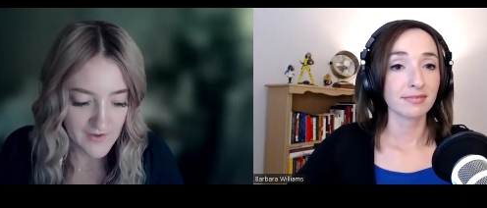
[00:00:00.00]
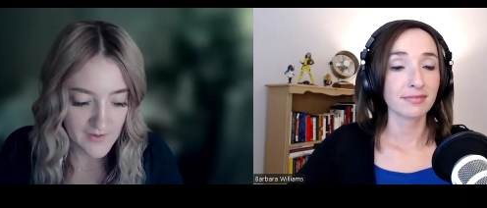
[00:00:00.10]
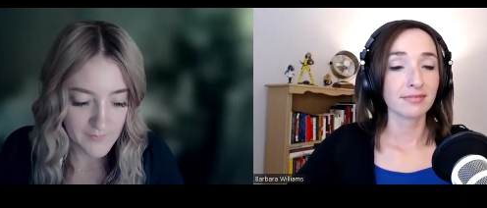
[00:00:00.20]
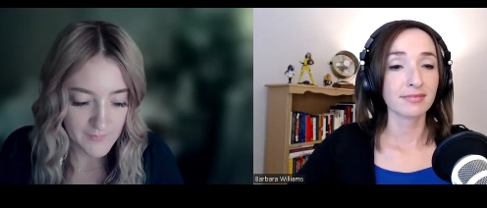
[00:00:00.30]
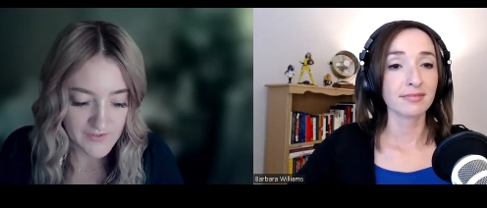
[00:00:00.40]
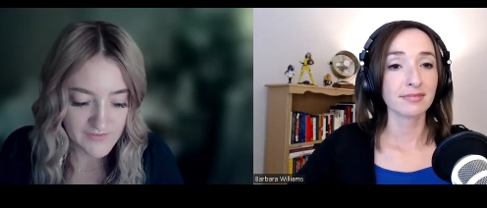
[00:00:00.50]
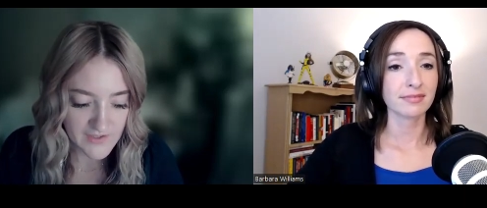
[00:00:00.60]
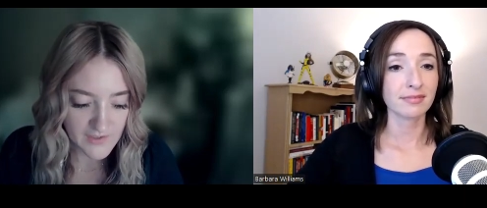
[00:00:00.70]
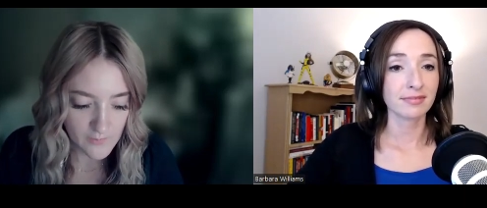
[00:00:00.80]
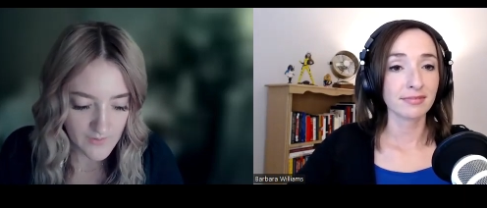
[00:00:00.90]
Speaker 1: Um, my
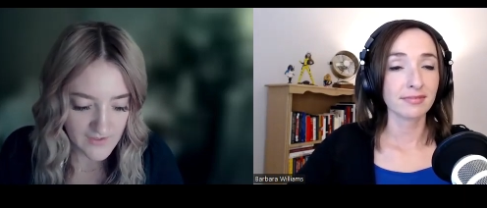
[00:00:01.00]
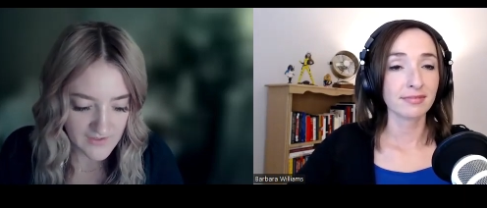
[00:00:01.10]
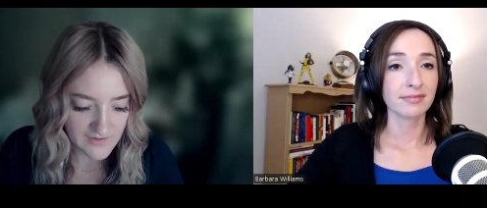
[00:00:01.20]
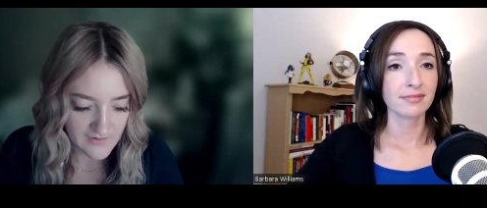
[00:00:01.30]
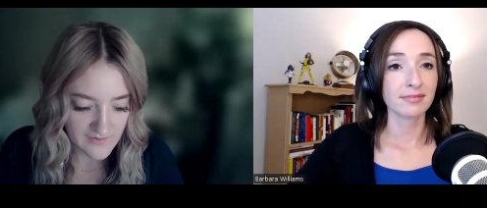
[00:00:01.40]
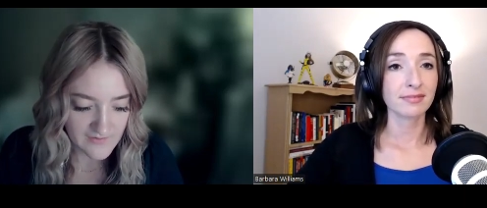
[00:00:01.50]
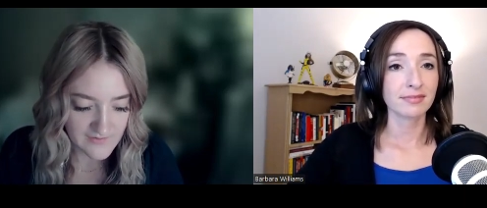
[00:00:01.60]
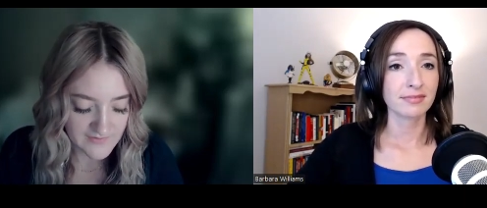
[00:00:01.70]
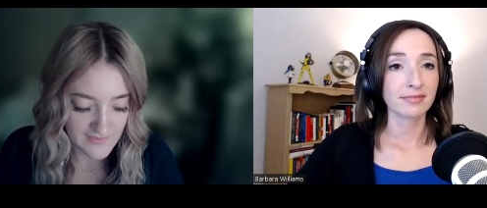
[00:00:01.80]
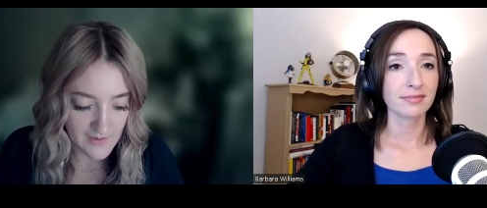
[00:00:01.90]
takeaway here
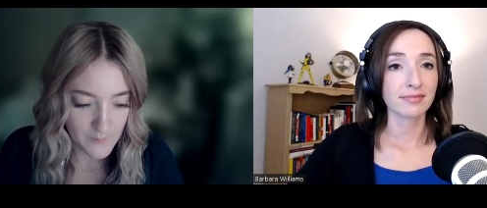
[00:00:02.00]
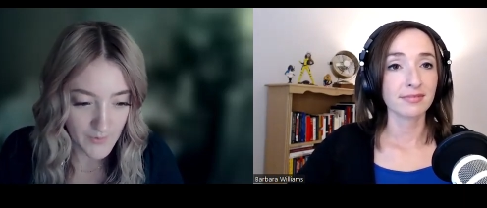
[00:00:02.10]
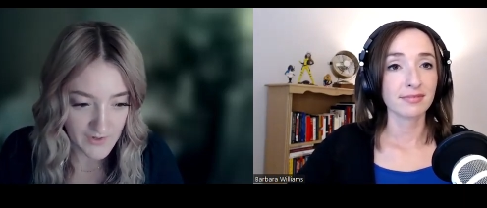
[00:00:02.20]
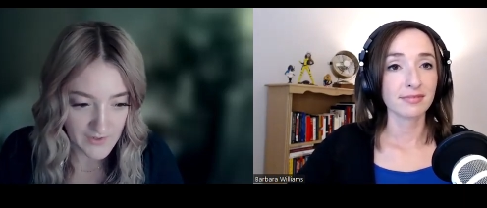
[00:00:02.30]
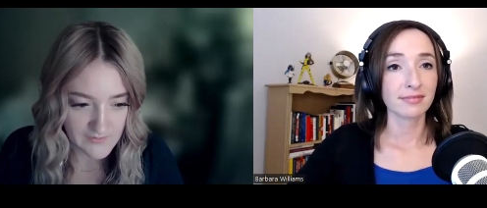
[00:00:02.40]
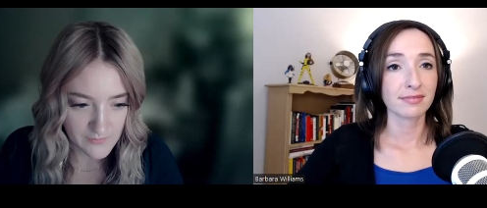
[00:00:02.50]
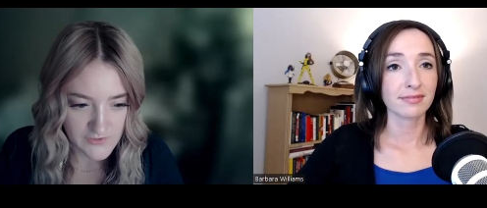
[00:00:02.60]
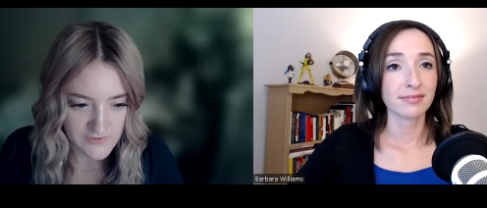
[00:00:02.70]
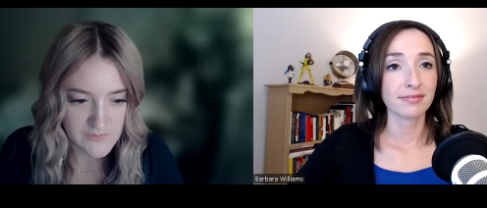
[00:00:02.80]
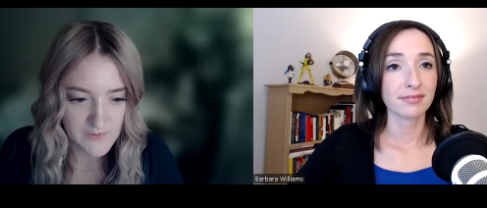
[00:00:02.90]
is that bind,
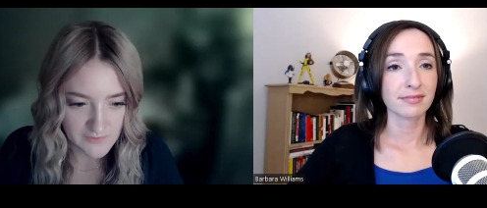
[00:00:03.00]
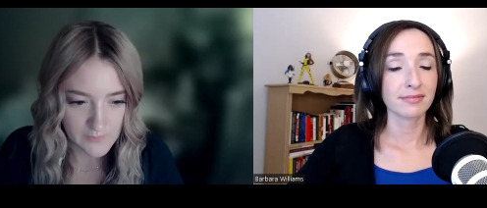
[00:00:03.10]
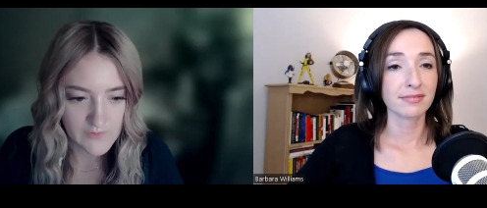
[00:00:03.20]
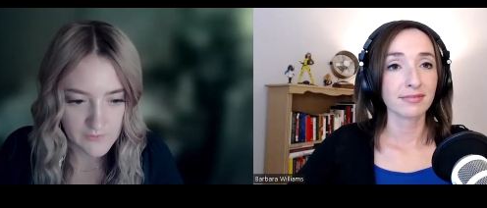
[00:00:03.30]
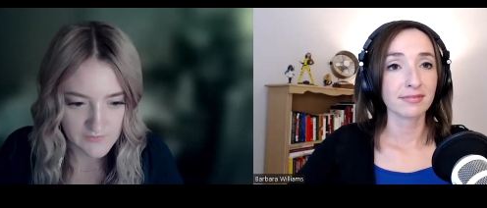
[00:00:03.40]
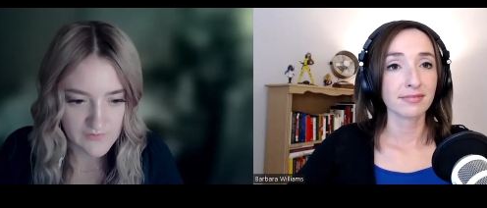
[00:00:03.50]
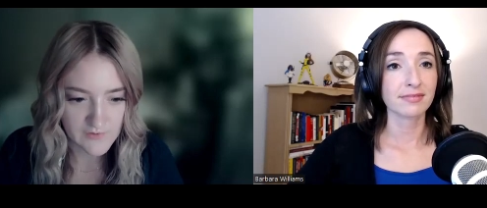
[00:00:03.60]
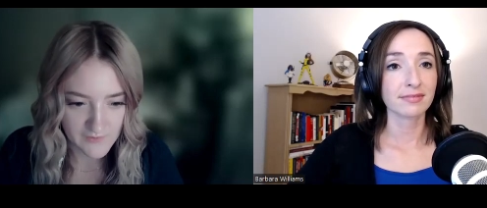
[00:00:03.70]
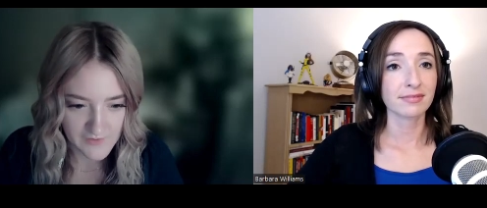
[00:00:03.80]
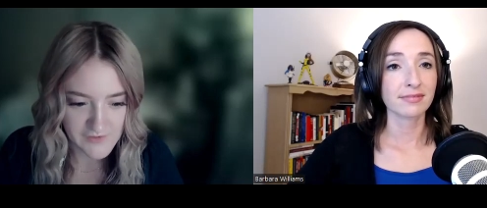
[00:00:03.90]
which is benzo-induced
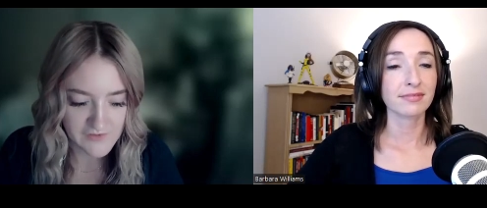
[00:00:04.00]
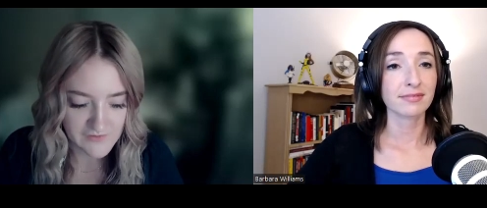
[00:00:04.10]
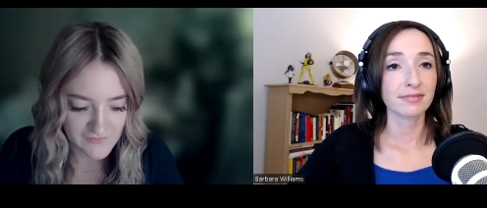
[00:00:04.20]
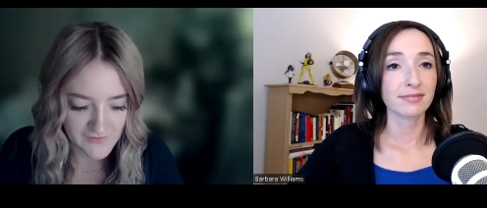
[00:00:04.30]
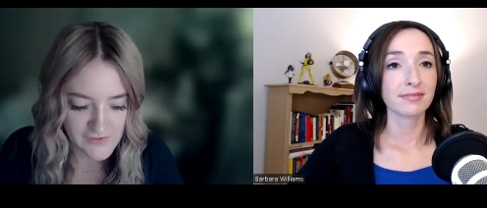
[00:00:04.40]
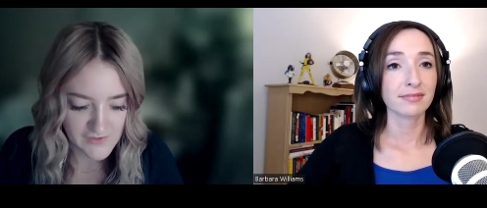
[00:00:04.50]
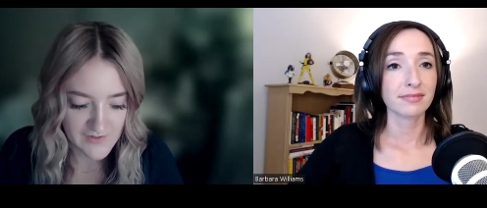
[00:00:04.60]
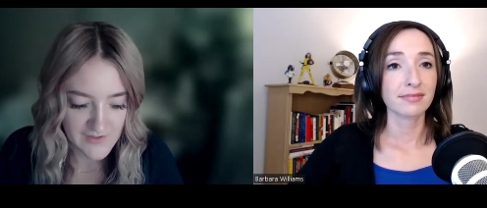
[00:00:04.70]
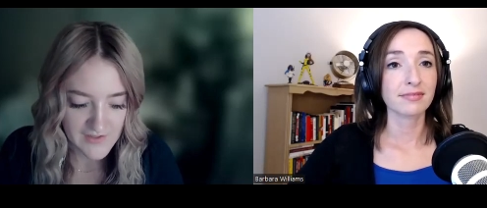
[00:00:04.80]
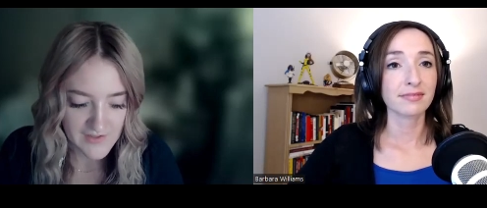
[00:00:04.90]
neurologic
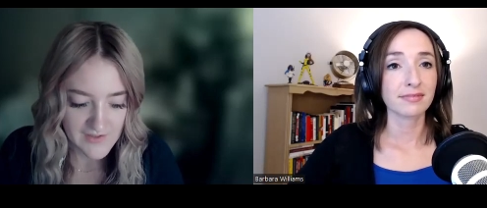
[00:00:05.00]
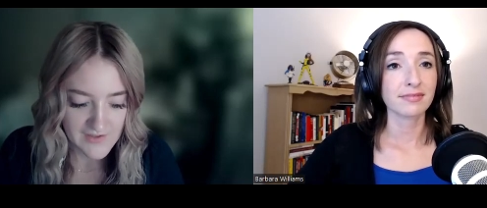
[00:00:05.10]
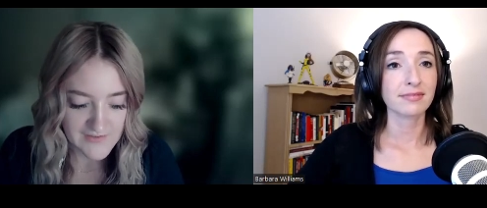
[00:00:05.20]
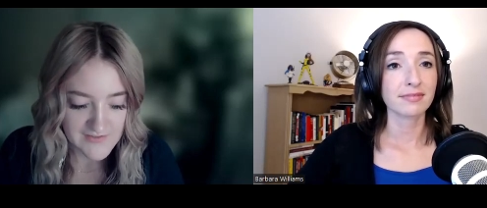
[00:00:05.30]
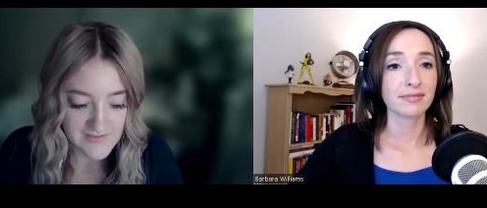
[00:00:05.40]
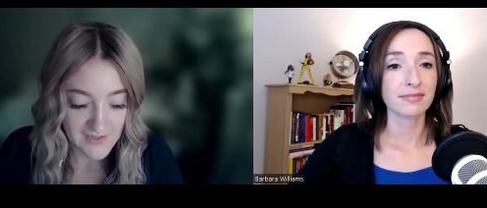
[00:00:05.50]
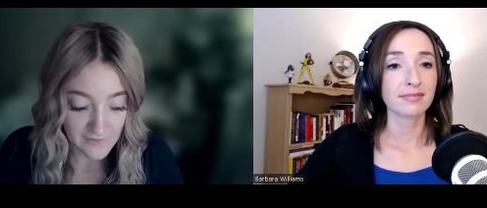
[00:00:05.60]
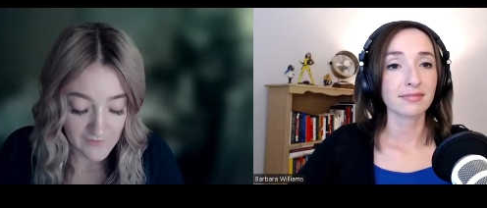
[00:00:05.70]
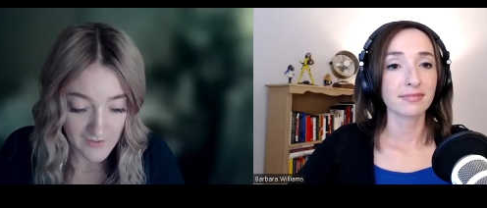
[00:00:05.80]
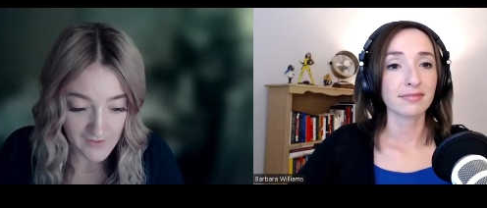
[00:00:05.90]
dysfunction, is
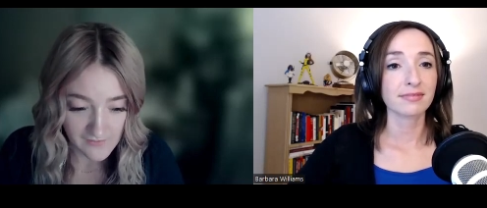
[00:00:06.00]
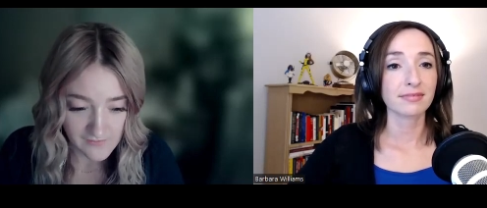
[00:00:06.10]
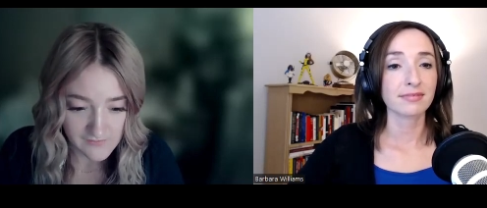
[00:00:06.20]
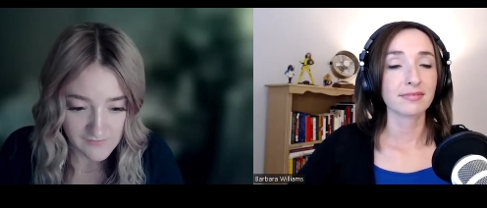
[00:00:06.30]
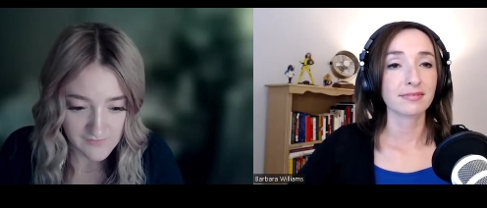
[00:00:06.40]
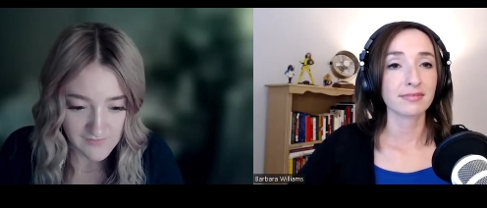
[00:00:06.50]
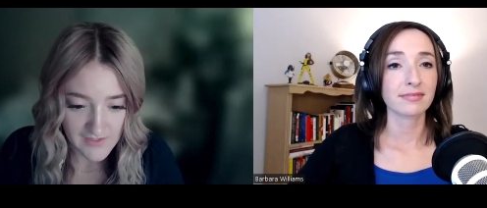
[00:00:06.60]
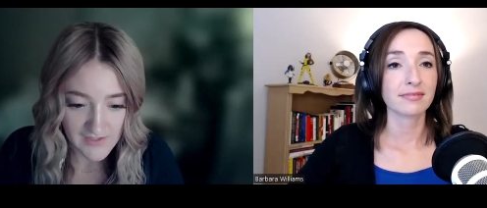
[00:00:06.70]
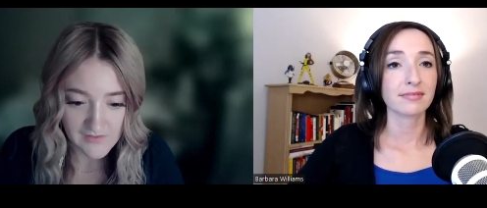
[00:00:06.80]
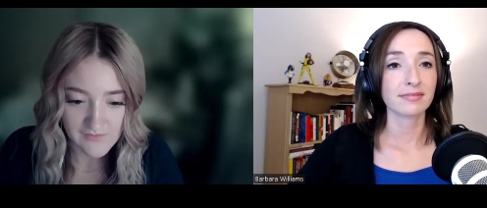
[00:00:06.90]
scary.
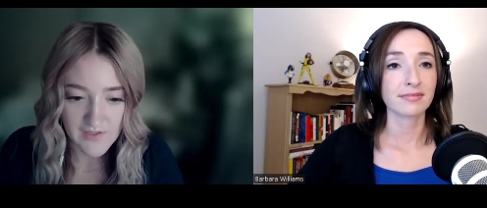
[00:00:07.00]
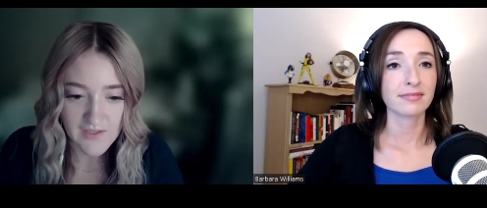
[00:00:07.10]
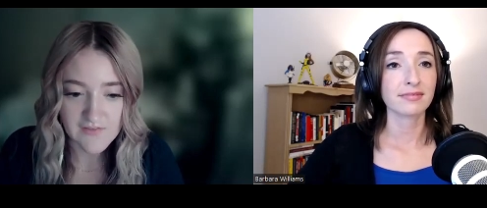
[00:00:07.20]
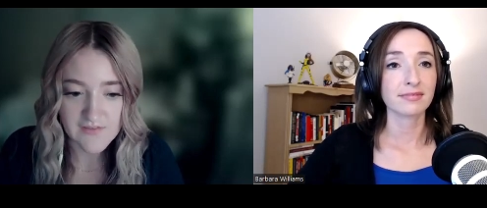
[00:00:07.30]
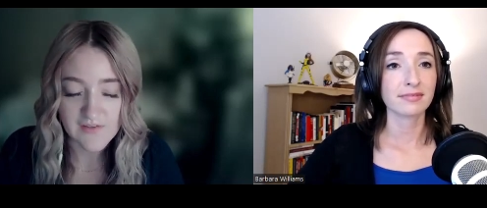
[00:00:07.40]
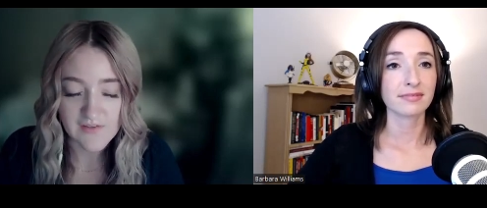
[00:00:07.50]
Like it's